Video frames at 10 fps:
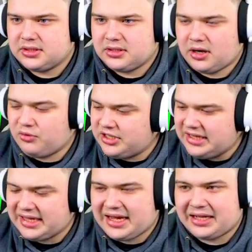Right, we need the
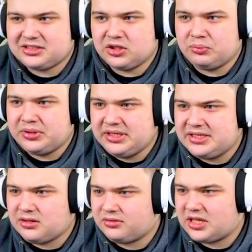cats, though. Please
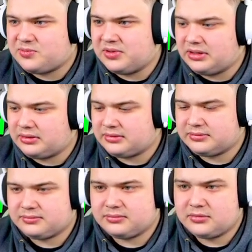don't deadspin.
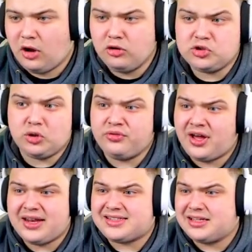Also, we've not had
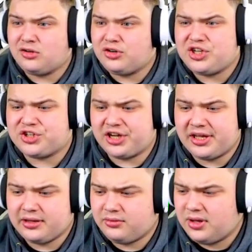a single re-trigger yet.
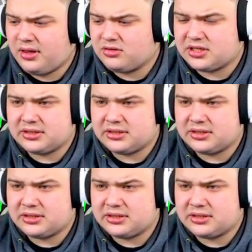Where those are?